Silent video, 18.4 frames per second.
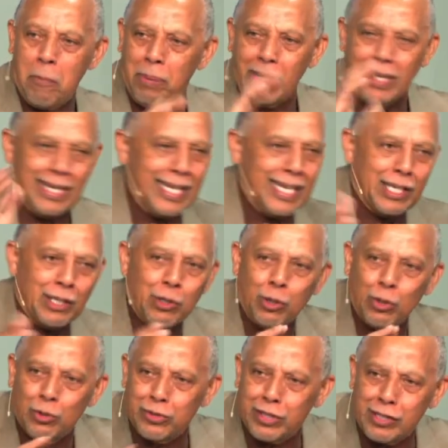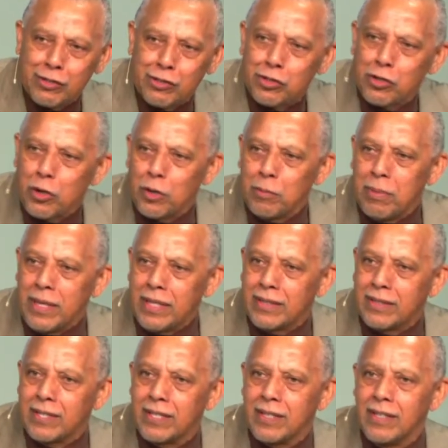political
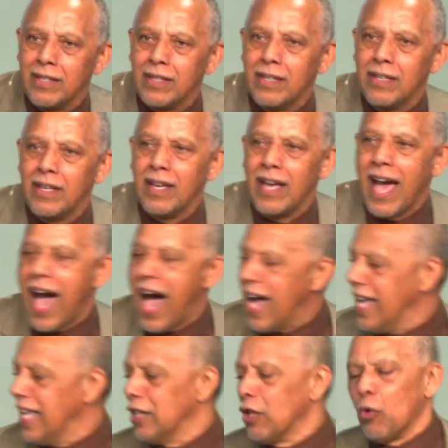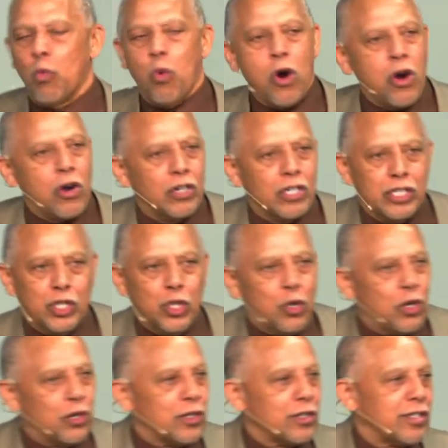discernment, how in the world are you
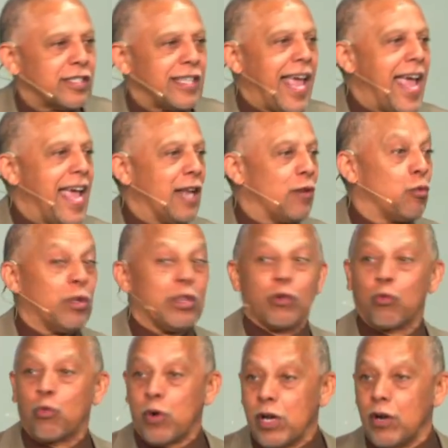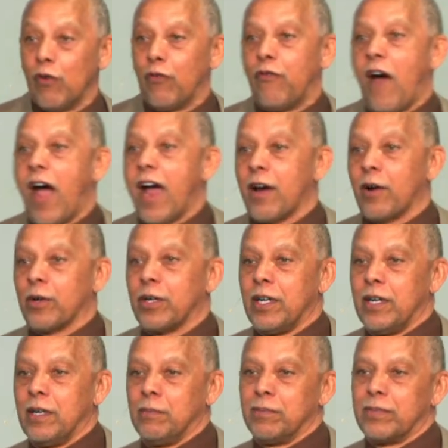going to stand when the real fire
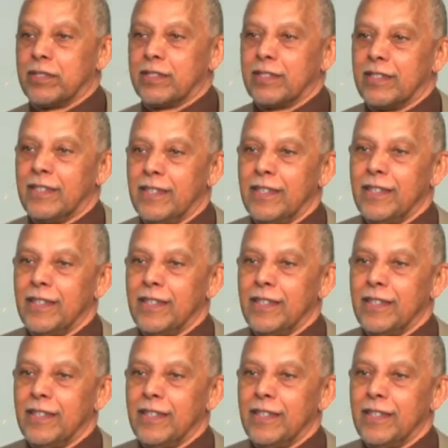comes?